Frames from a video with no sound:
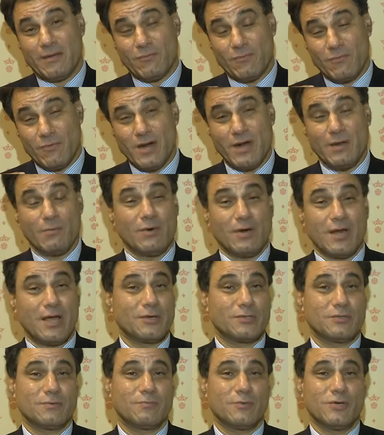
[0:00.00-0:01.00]
really would
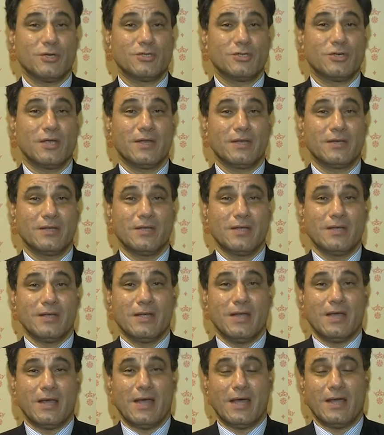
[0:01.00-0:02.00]
like to appreciate
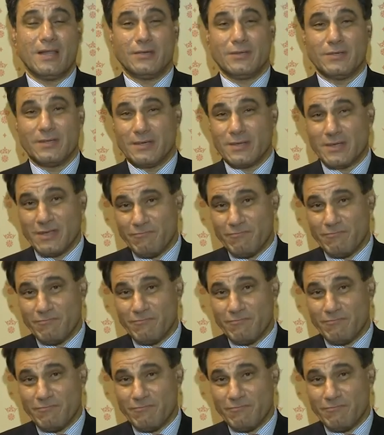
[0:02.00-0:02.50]
and